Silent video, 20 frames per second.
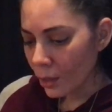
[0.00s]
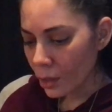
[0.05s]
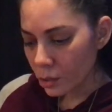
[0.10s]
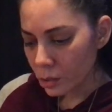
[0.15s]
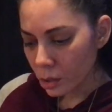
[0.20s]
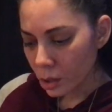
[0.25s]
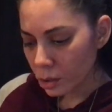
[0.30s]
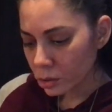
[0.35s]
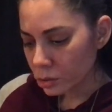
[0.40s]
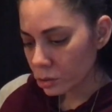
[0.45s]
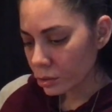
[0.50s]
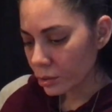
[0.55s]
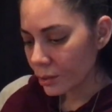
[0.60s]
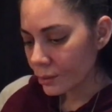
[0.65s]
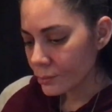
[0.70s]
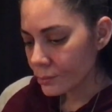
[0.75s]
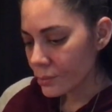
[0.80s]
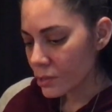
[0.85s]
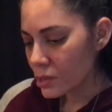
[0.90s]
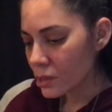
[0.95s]
long
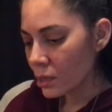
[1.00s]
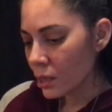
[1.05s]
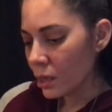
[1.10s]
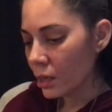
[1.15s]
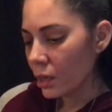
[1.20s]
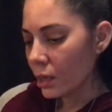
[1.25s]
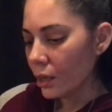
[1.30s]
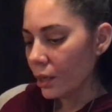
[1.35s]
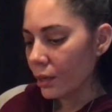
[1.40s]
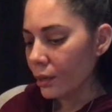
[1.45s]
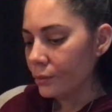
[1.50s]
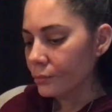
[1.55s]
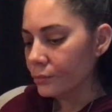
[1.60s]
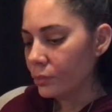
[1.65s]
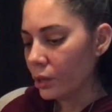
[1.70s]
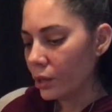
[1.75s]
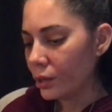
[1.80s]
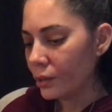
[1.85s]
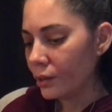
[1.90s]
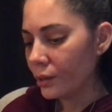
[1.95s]
trips,
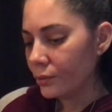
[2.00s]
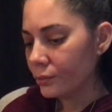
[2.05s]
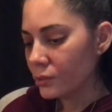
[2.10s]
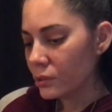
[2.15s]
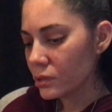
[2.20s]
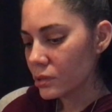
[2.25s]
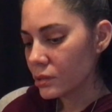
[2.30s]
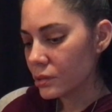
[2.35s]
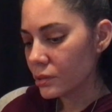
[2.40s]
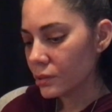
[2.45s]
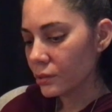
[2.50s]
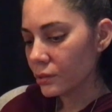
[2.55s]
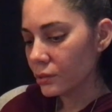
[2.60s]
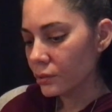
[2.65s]
but it was